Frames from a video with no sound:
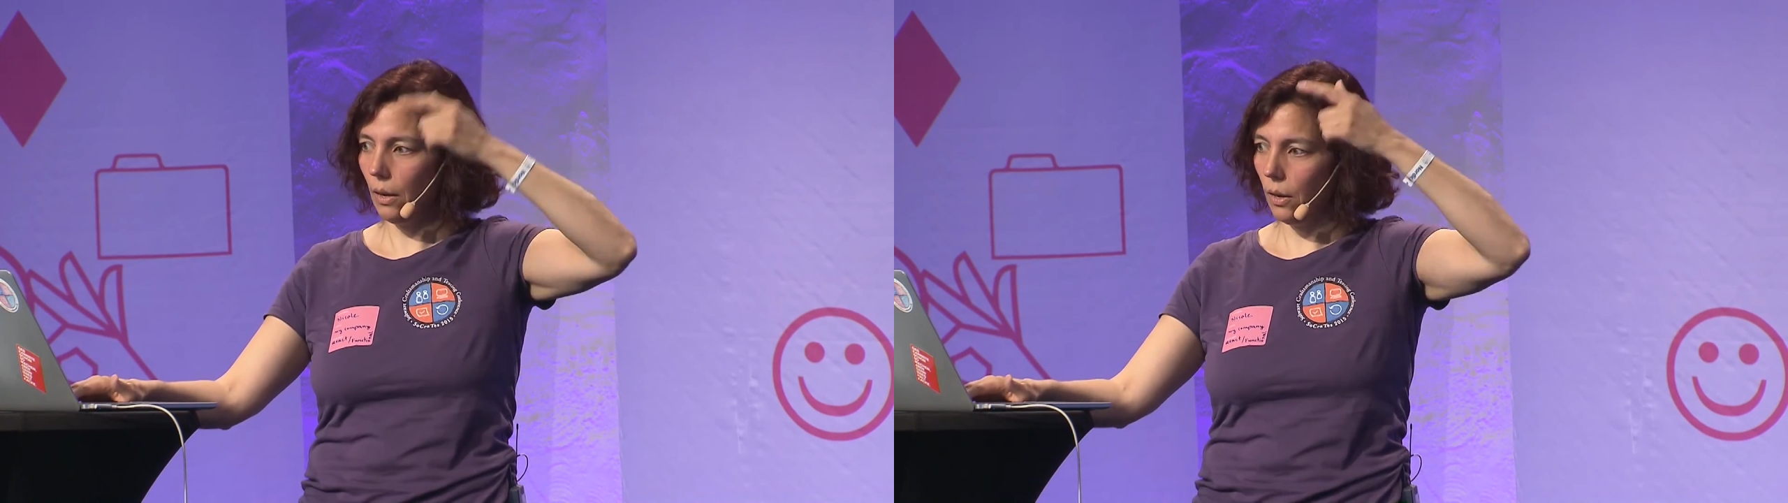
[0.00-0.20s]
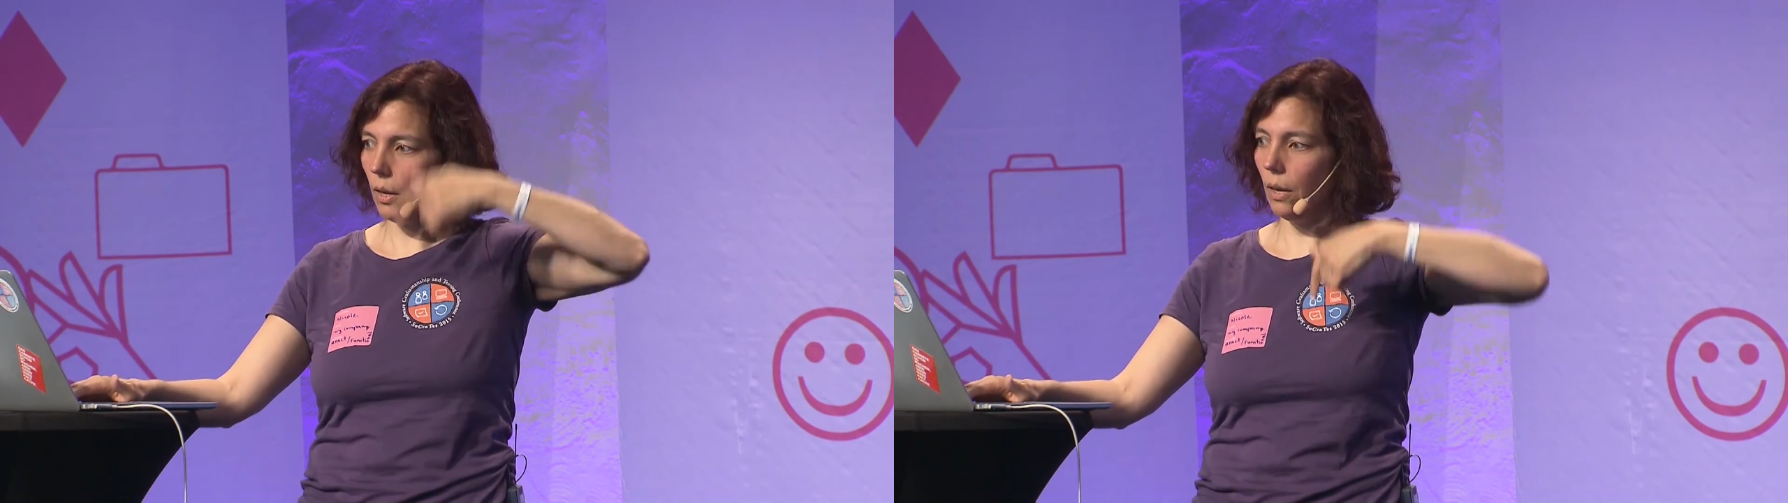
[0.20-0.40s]

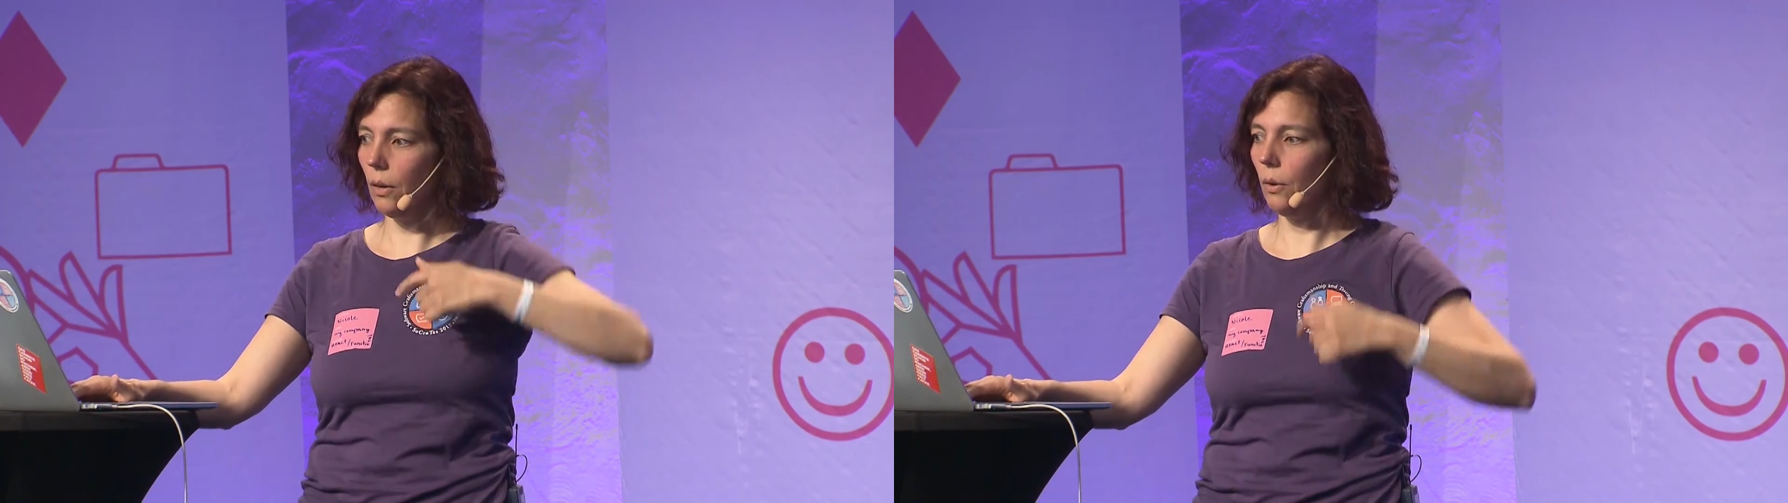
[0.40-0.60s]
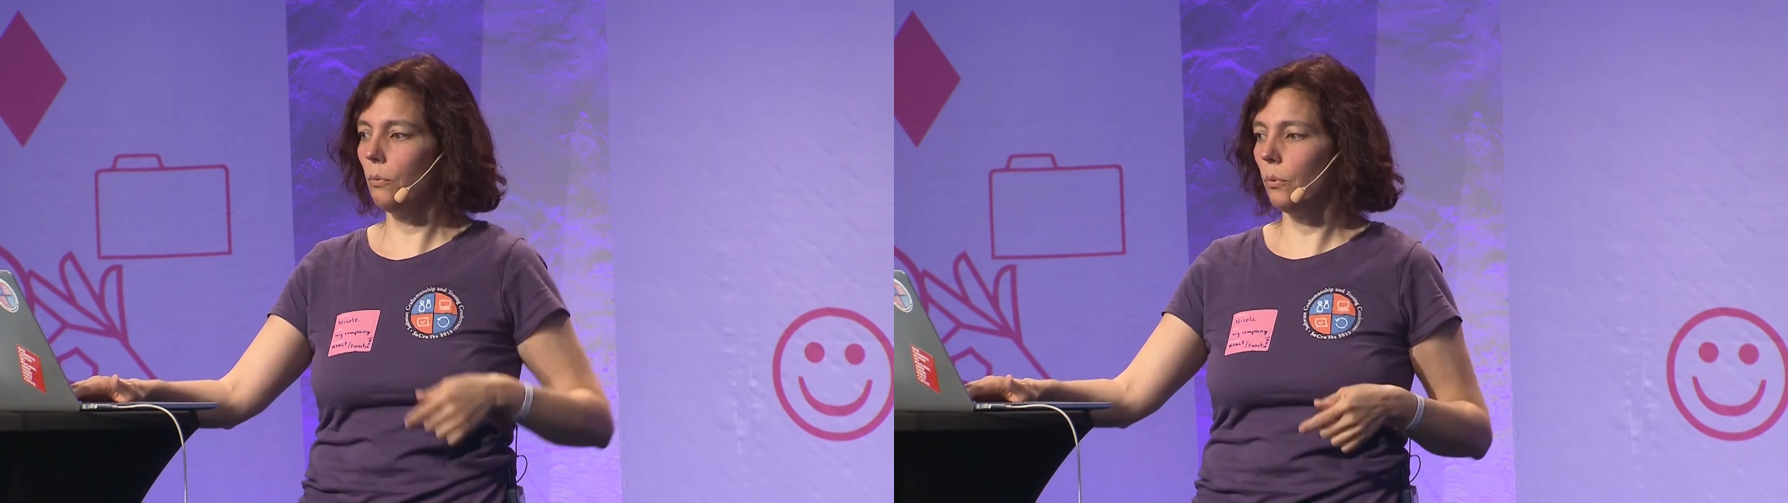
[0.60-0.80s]

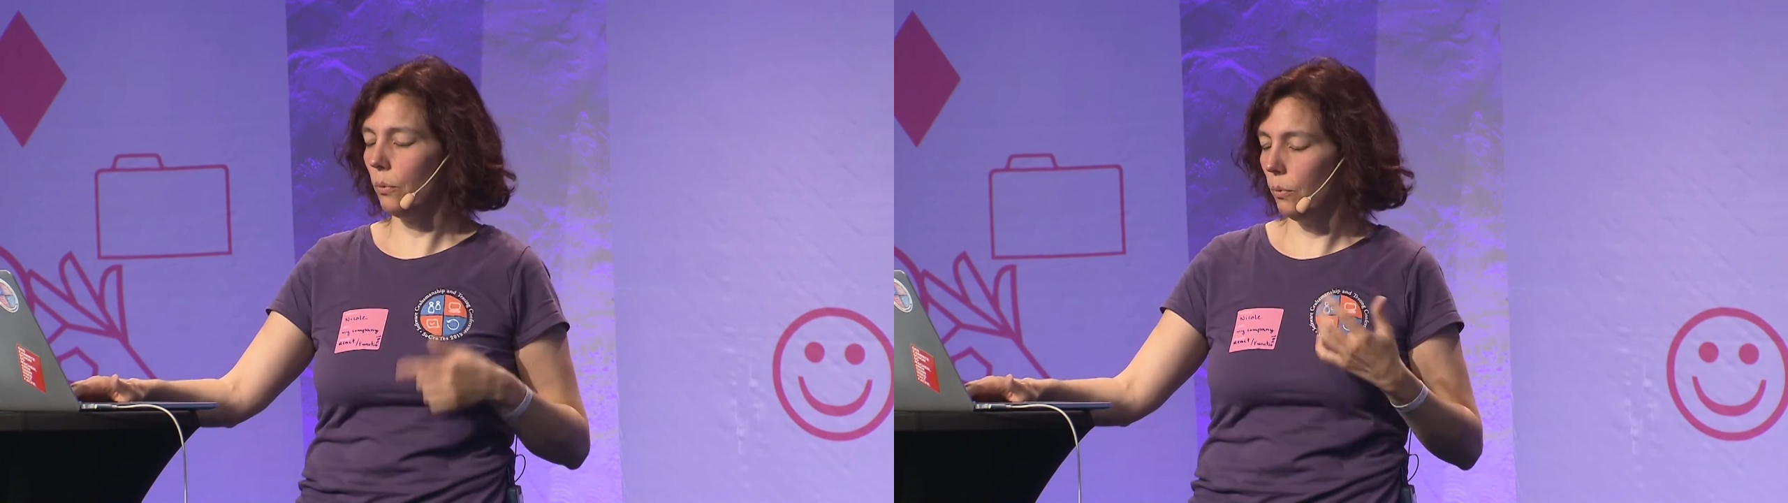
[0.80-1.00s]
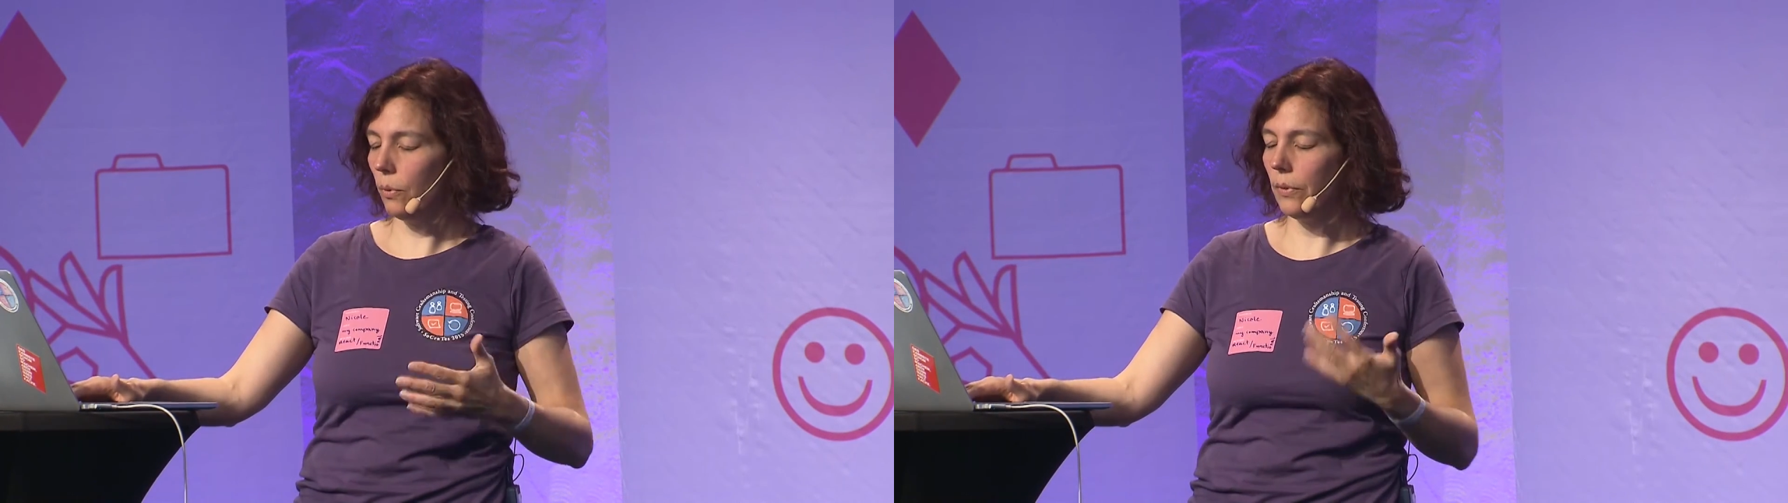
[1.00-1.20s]

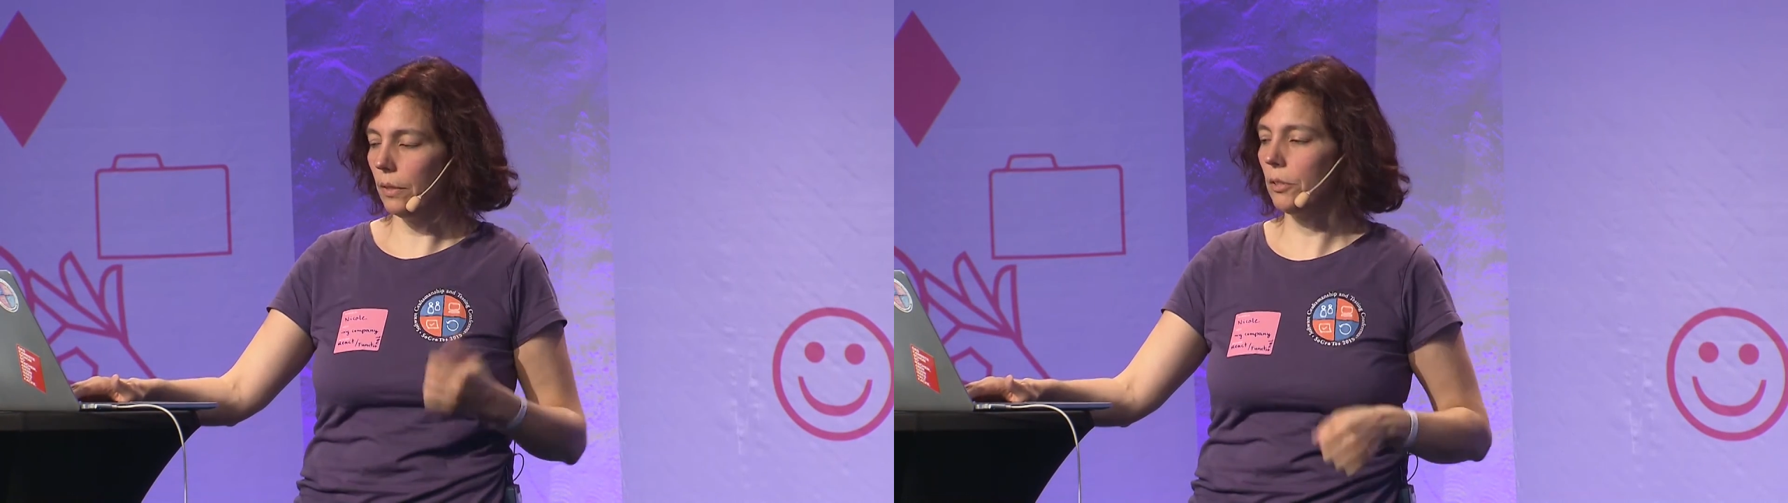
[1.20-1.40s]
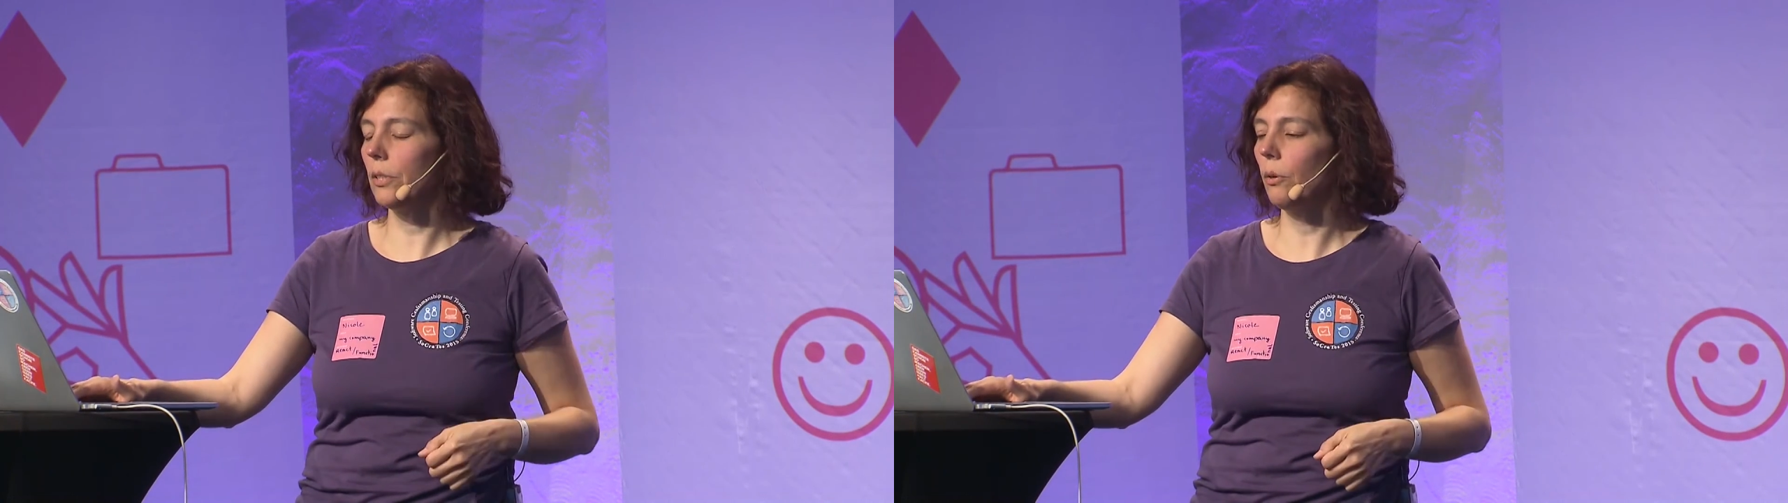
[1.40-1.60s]
there is no